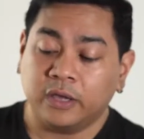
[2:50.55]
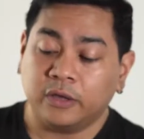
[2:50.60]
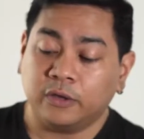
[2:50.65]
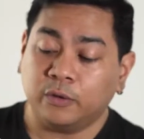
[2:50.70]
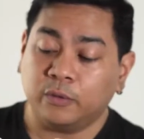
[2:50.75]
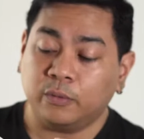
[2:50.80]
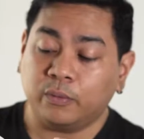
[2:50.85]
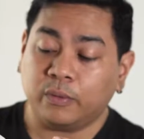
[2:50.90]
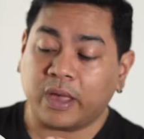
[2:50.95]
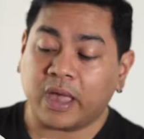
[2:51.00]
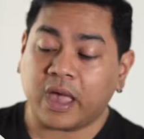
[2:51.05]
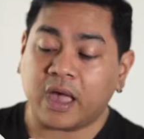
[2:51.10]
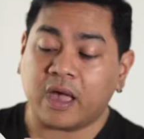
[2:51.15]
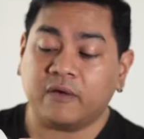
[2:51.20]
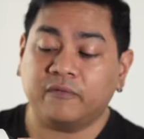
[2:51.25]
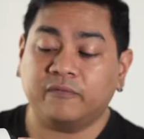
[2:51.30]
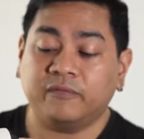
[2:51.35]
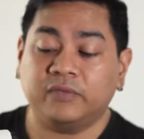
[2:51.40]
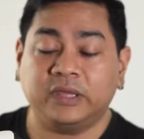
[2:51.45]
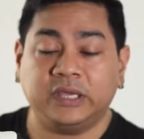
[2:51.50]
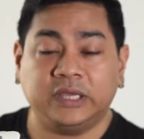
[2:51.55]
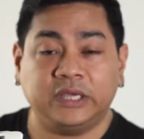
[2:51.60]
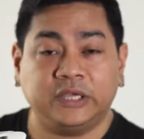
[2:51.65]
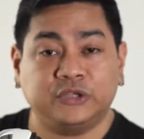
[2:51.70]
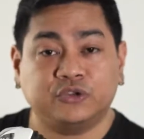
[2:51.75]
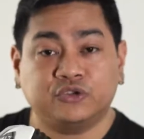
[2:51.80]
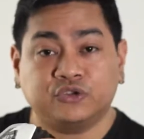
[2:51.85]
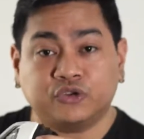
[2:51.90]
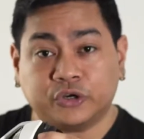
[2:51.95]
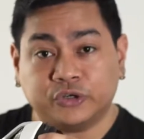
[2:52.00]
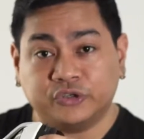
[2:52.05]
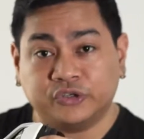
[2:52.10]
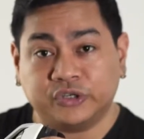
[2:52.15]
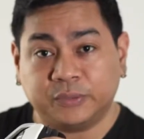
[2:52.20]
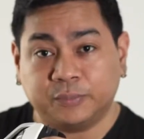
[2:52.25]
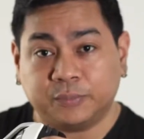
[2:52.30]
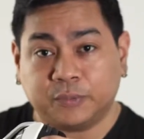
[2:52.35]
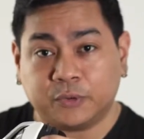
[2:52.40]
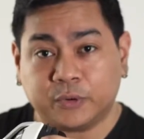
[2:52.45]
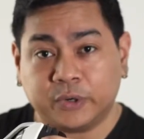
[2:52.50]
You have the
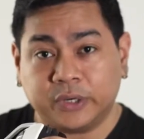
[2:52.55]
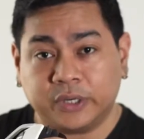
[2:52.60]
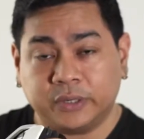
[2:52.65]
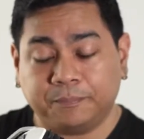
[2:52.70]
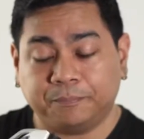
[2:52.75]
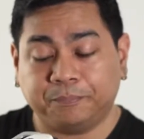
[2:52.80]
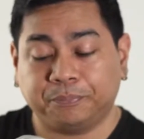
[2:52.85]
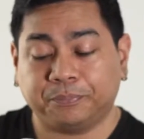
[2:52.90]
charging port.